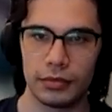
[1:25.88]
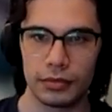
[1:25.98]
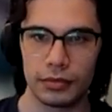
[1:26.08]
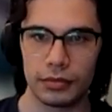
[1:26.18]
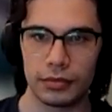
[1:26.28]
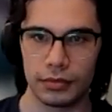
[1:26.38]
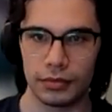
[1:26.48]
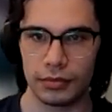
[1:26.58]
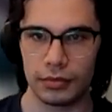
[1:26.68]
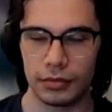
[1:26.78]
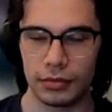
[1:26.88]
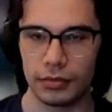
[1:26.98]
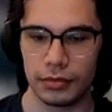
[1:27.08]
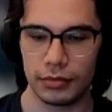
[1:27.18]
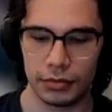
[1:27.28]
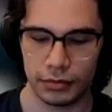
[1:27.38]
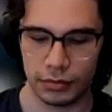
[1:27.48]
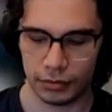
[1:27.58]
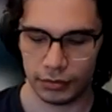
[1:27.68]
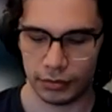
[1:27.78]

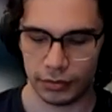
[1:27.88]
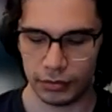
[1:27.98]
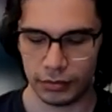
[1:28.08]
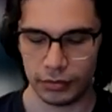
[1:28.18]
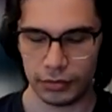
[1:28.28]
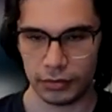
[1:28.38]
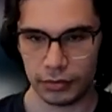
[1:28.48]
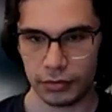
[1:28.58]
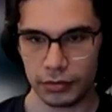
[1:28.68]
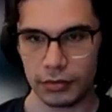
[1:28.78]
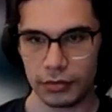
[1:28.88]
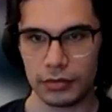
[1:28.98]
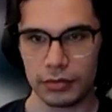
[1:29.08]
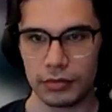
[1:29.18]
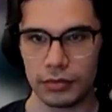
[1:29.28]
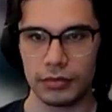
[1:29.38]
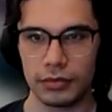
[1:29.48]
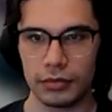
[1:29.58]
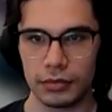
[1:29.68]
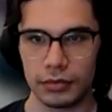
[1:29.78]

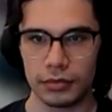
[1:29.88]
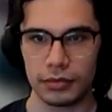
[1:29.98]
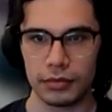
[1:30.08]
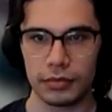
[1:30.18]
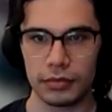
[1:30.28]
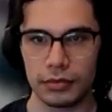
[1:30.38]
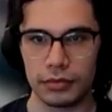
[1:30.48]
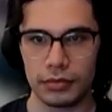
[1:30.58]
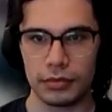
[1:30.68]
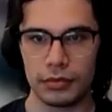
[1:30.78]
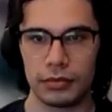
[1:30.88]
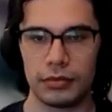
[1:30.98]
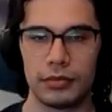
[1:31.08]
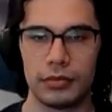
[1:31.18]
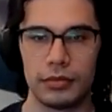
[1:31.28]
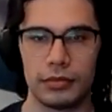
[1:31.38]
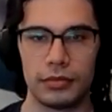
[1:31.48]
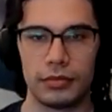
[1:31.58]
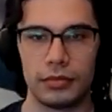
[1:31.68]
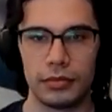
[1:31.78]

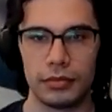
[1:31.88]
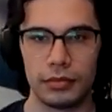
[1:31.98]
The person shown says nothing.